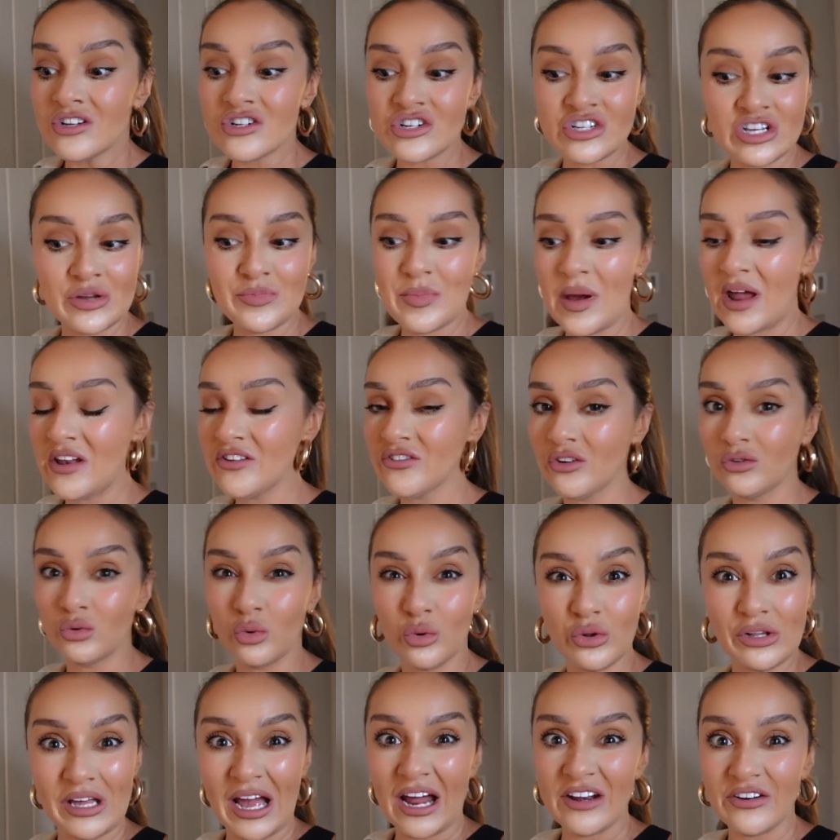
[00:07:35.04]
Just depends on
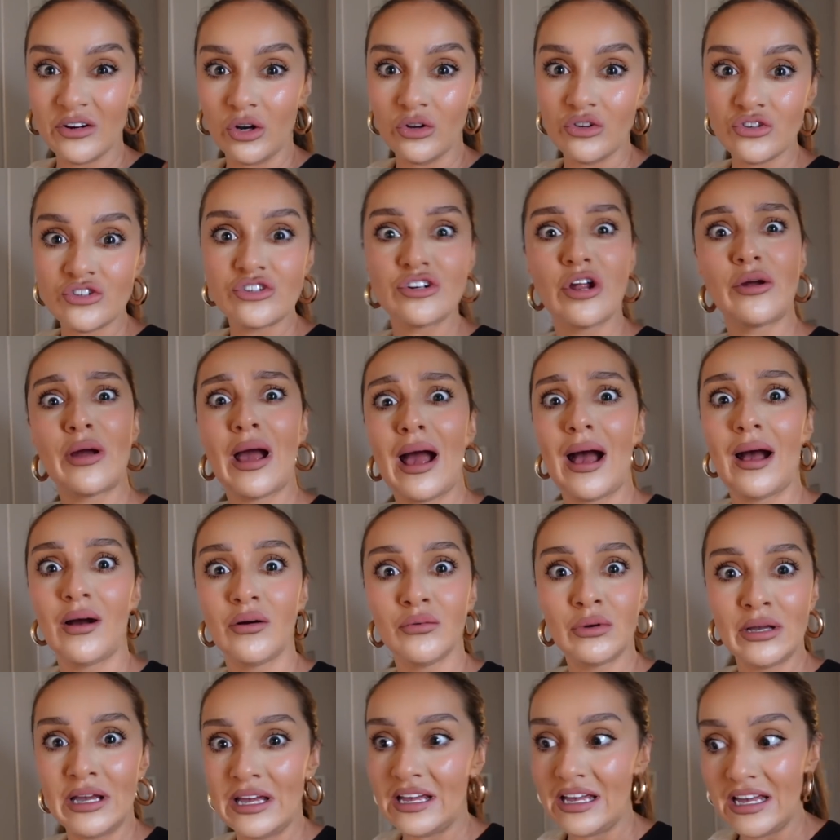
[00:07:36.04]
all the add-ons. You know
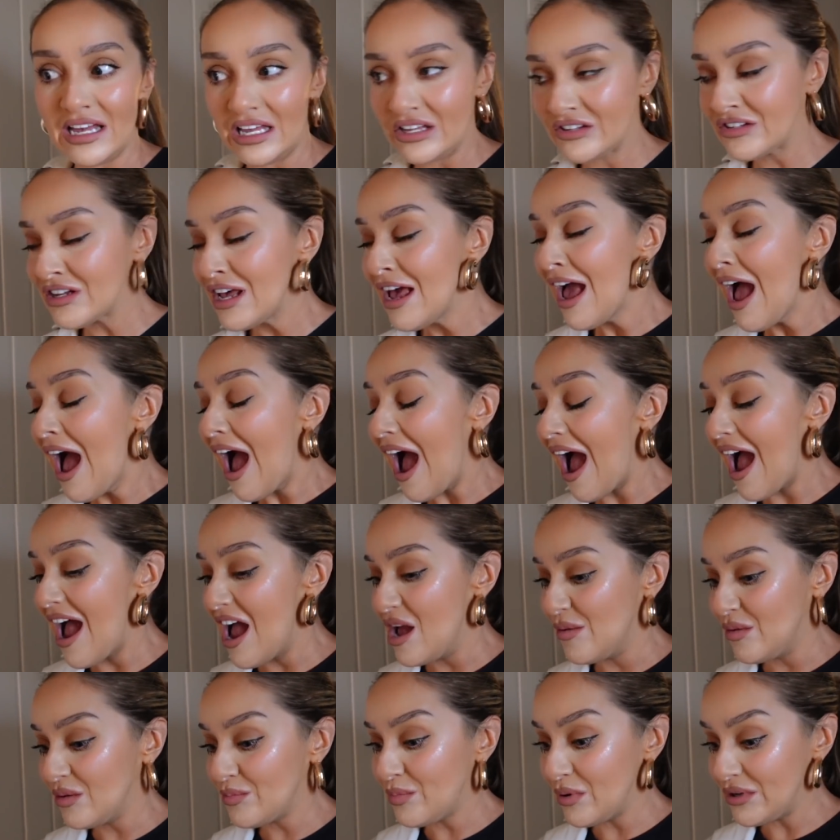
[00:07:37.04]
how it is.
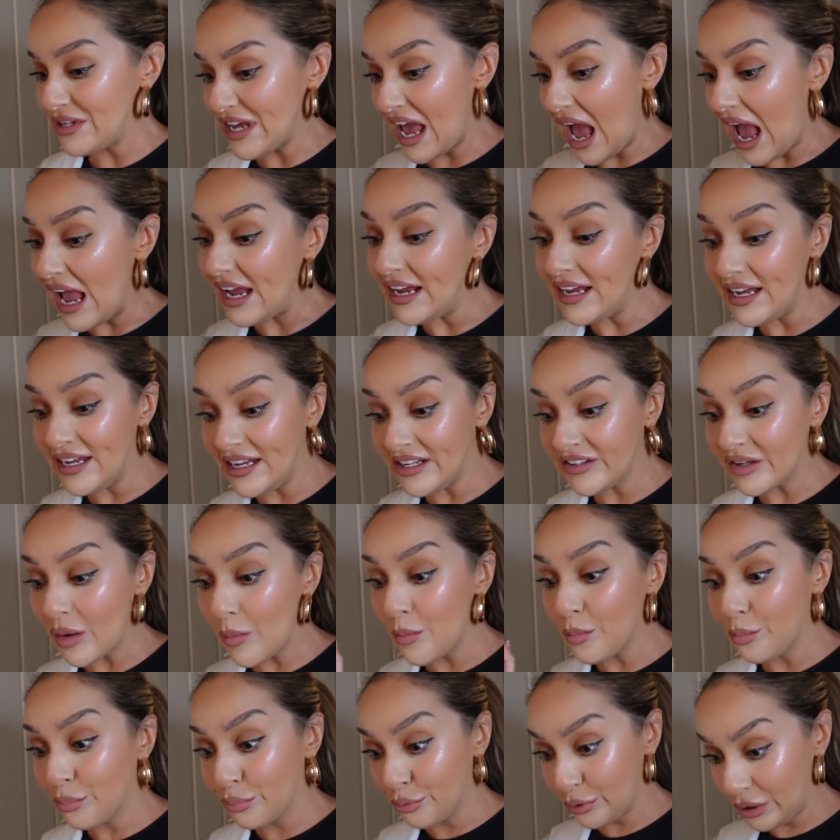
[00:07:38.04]
But yeah, it is
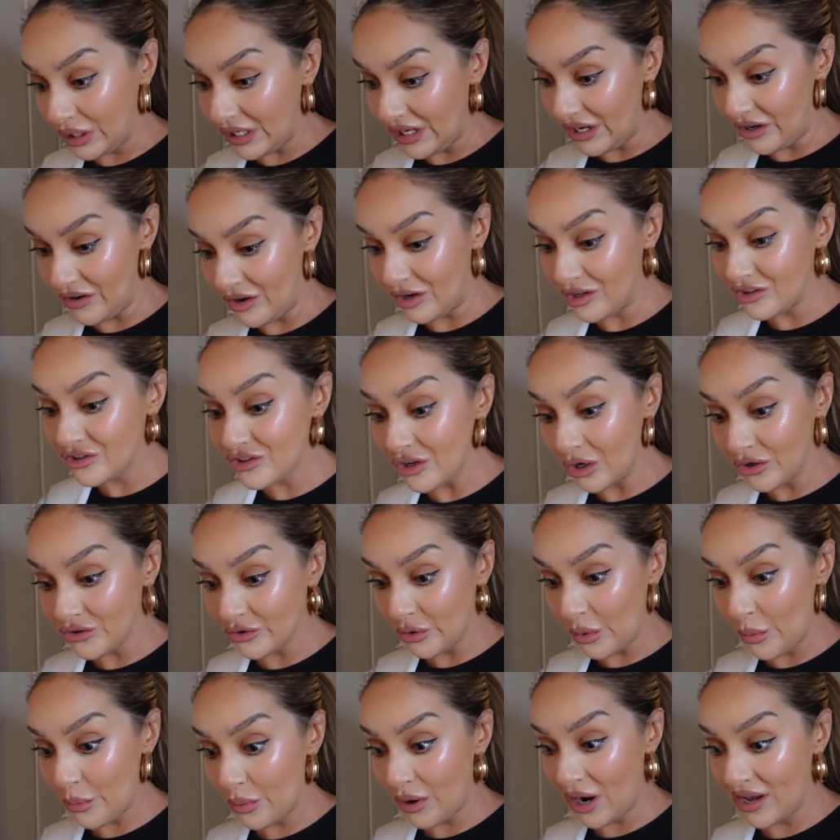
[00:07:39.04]
brilliant. So,
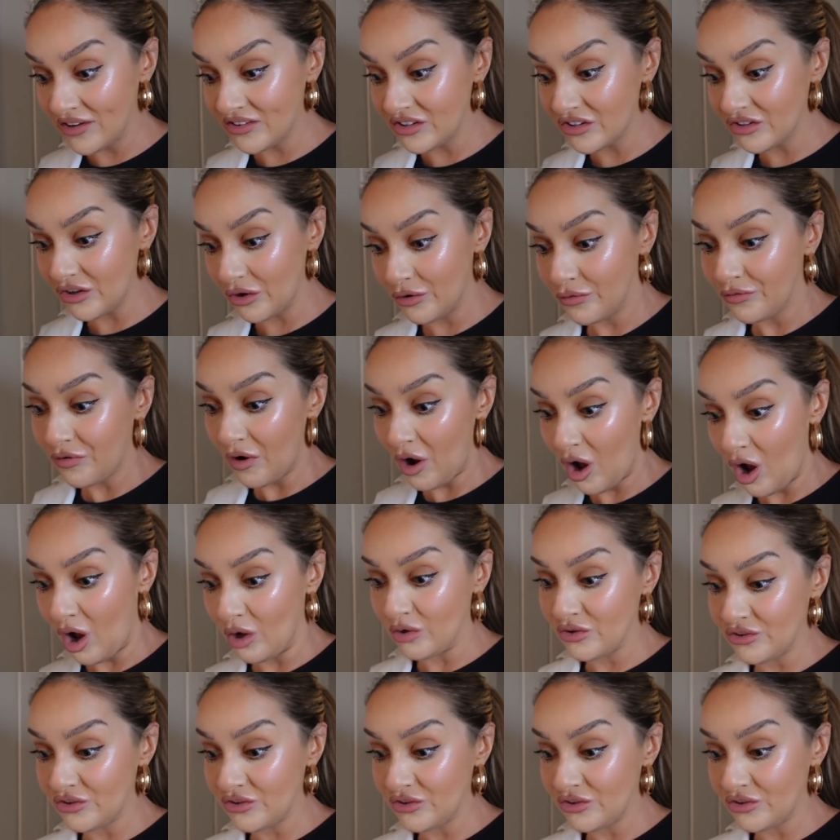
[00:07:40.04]
so impressed so far.